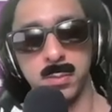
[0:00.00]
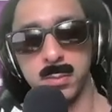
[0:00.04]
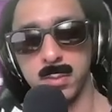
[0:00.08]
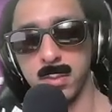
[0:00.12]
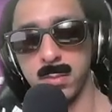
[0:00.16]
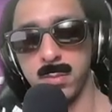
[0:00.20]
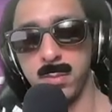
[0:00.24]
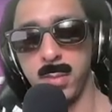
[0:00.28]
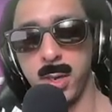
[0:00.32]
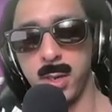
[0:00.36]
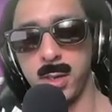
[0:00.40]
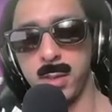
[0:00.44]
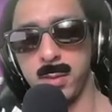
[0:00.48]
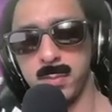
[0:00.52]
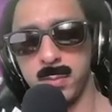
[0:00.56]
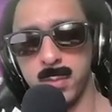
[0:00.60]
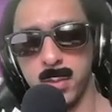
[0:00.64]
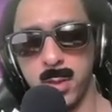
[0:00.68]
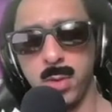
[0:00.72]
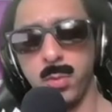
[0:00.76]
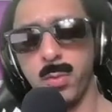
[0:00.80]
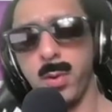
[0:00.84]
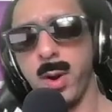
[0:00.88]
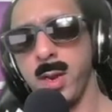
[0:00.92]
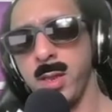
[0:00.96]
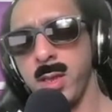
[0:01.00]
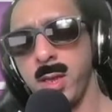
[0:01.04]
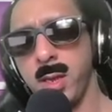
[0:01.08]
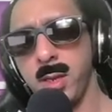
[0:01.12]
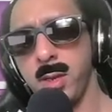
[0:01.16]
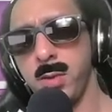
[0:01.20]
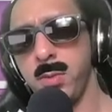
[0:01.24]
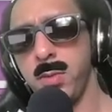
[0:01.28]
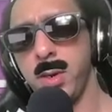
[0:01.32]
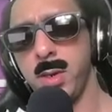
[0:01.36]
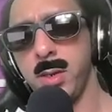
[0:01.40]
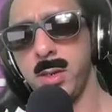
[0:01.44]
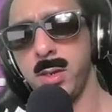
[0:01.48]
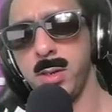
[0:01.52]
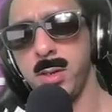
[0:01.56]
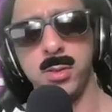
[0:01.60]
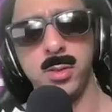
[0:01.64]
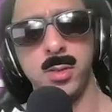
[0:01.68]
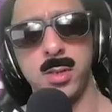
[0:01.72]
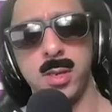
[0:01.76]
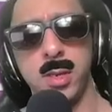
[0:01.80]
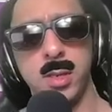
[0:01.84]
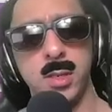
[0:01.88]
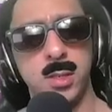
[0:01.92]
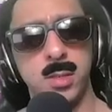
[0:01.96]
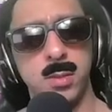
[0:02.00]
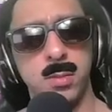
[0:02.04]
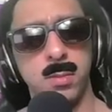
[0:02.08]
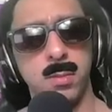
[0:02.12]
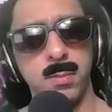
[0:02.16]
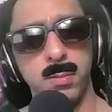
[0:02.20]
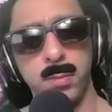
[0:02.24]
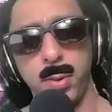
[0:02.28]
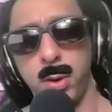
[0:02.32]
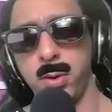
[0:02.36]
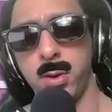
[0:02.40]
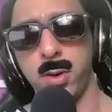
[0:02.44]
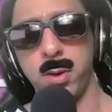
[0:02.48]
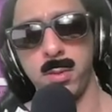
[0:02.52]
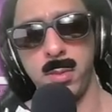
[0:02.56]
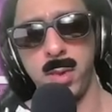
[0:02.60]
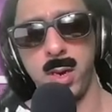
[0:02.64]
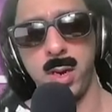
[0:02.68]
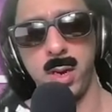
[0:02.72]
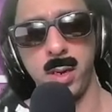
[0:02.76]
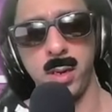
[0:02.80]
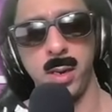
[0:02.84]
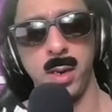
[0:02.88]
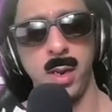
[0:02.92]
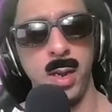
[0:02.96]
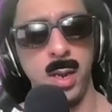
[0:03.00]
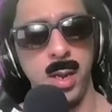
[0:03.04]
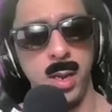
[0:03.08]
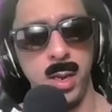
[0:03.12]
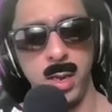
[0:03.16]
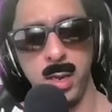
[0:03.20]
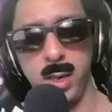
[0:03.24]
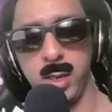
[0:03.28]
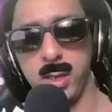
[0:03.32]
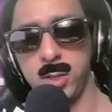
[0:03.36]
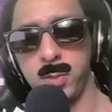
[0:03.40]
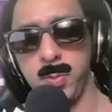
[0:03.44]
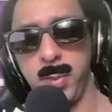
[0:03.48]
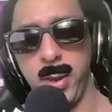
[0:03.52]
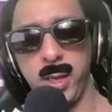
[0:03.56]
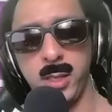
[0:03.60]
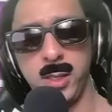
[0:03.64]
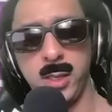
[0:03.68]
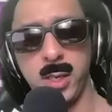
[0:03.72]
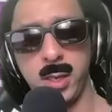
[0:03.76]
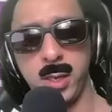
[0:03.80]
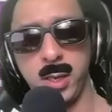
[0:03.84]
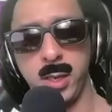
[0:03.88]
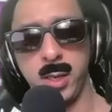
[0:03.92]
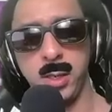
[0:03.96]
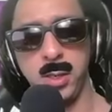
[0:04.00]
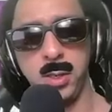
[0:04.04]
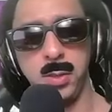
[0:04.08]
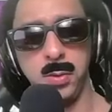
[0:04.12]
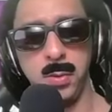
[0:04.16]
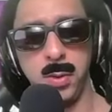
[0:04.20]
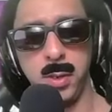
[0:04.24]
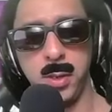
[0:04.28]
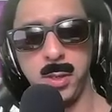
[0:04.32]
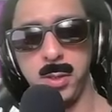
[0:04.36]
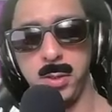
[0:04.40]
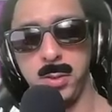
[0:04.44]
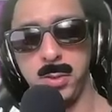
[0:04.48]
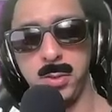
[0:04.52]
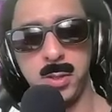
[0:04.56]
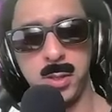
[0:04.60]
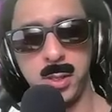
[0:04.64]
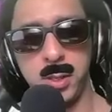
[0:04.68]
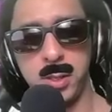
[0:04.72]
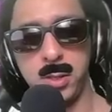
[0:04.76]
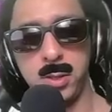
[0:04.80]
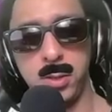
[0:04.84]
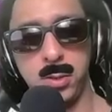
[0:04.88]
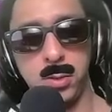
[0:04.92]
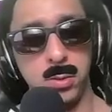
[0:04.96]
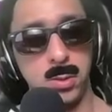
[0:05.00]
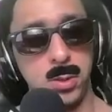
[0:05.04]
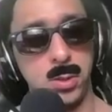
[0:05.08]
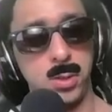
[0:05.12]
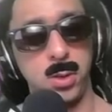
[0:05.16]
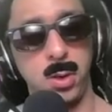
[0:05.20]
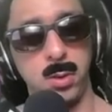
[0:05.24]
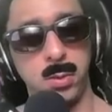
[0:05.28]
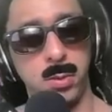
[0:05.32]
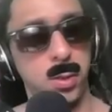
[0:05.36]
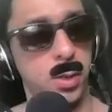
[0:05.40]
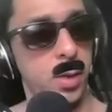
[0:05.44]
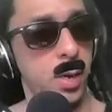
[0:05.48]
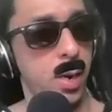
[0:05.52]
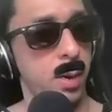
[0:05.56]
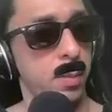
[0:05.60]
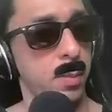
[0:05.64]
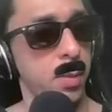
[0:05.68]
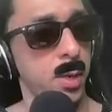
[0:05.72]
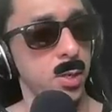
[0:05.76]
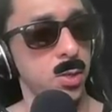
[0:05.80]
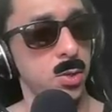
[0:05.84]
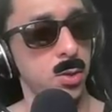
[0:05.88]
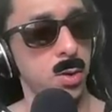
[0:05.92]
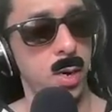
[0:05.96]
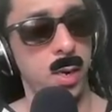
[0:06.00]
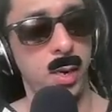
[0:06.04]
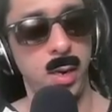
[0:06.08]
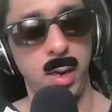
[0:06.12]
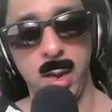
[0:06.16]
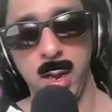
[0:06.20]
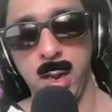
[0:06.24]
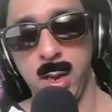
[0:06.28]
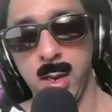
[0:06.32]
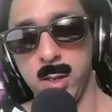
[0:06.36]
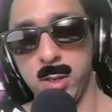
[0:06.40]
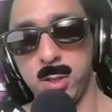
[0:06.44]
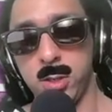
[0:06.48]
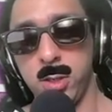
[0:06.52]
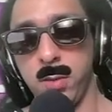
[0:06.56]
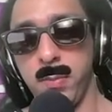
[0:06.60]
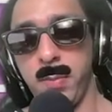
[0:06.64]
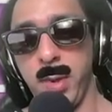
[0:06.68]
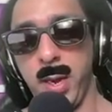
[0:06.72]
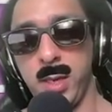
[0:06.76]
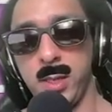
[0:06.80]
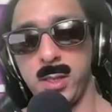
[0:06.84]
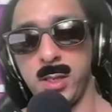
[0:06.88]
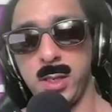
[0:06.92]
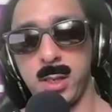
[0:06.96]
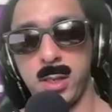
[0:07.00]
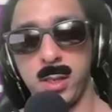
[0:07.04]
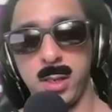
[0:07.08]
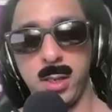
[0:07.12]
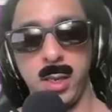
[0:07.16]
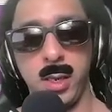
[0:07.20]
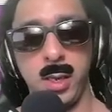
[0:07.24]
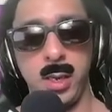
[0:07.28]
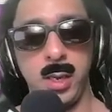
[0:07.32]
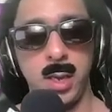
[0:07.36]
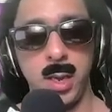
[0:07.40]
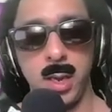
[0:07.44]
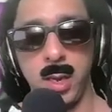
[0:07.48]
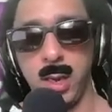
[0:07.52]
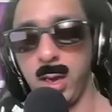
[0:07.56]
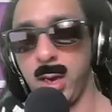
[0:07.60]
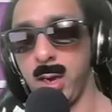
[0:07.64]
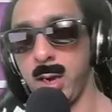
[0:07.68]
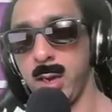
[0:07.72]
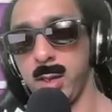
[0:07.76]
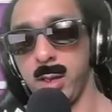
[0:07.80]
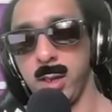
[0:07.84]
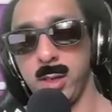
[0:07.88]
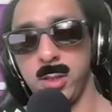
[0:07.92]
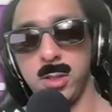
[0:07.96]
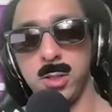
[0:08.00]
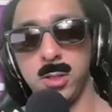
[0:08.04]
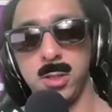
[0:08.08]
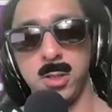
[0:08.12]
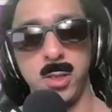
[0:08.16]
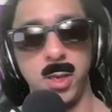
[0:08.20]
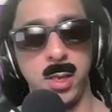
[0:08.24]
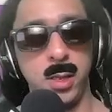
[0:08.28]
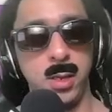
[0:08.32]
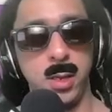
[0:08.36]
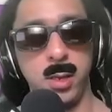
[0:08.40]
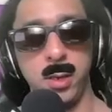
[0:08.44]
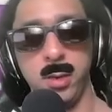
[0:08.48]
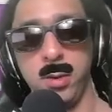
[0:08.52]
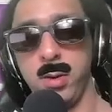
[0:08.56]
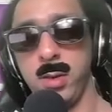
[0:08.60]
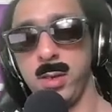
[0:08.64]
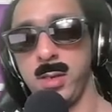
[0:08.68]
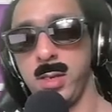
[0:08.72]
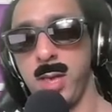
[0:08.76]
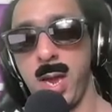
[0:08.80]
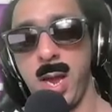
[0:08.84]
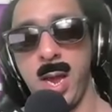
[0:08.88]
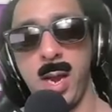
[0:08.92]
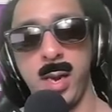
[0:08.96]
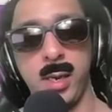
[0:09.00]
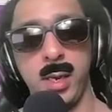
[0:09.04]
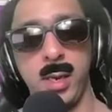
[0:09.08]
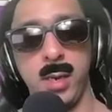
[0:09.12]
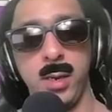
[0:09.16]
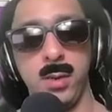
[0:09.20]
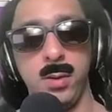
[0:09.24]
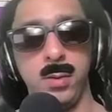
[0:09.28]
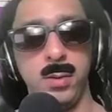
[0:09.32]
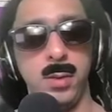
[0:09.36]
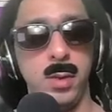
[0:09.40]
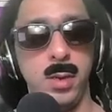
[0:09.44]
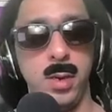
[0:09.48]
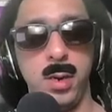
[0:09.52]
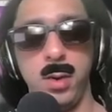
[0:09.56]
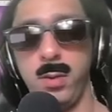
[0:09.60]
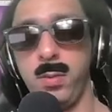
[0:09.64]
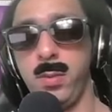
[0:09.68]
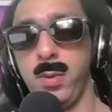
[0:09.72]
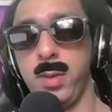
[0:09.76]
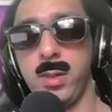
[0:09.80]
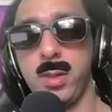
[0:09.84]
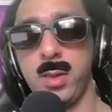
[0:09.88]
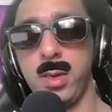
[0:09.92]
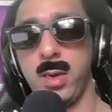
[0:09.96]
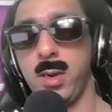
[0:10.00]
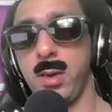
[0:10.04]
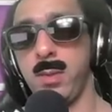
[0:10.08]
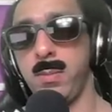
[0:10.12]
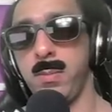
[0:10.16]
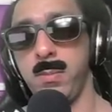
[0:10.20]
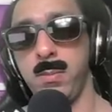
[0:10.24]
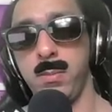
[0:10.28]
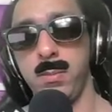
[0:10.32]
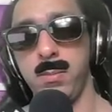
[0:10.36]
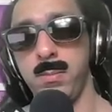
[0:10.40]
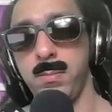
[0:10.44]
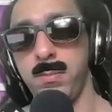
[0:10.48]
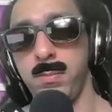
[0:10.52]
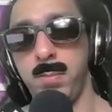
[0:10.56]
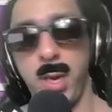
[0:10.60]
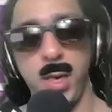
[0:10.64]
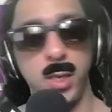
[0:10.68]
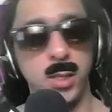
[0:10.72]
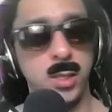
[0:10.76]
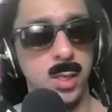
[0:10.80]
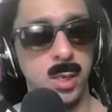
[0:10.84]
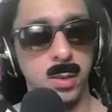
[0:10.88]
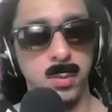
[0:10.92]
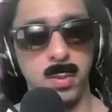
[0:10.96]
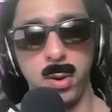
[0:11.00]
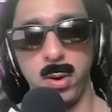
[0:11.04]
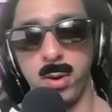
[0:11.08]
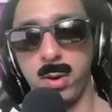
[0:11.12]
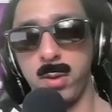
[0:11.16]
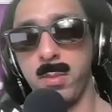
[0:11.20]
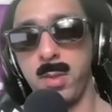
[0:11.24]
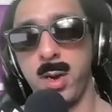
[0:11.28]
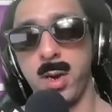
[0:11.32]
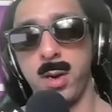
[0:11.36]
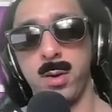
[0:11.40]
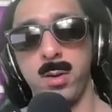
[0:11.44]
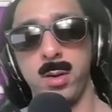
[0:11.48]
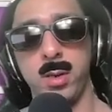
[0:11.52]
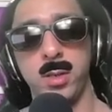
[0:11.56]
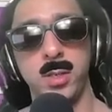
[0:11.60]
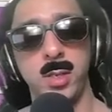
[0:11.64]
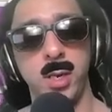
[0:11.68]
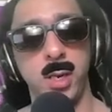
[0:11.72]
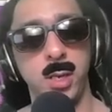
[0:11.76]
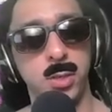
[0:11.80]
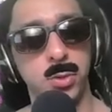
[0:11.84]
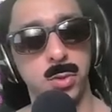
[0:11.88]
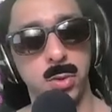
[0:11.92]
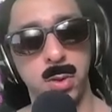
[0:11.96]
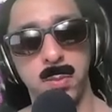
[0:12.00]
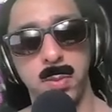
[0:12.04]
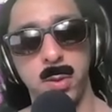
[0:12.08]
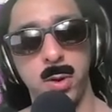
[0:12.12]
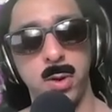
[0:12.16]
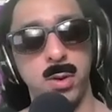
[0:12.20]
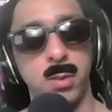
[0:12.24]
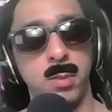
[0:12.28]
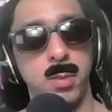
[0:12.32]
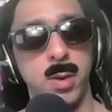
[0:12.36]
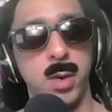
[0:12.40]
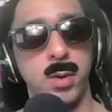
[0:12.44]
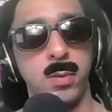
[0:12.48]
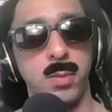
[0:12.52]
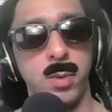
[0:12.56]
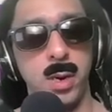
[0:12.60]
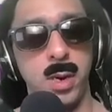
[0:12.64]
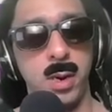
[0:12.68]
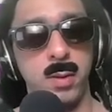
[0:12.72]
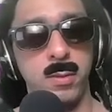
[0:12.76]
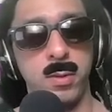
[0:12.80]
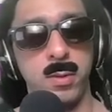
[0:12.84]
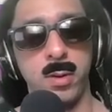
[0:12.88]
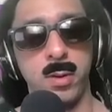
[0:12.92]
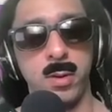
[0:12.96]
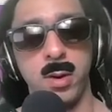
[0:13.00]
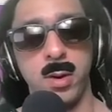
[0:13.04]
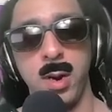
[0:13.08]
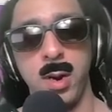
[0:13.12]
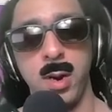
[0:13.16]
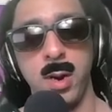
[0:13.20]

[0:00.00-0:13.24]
But the way that you would use this Pokemon is basically you would use it to soak damage, right? So basically, let's just say that you're attacking, with a basic Pokemon or a stage 1 Pokemon, whatever.